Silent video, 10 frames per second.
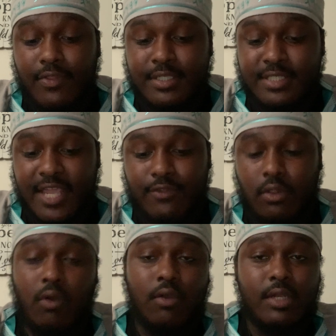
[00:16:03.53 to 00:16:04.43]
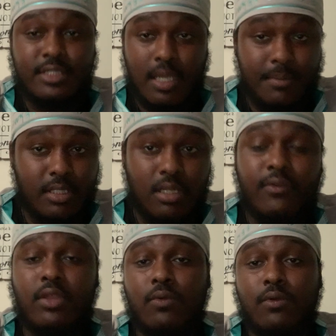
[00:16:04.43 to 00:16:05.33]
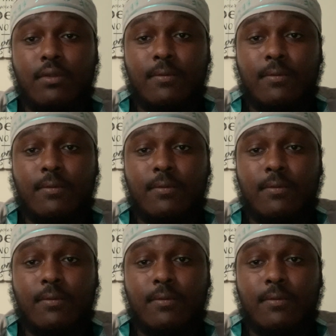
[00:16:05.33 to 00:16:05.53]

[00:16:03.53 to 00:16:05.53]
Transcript: thee, save the Lord. He said, I'm going to deliver you.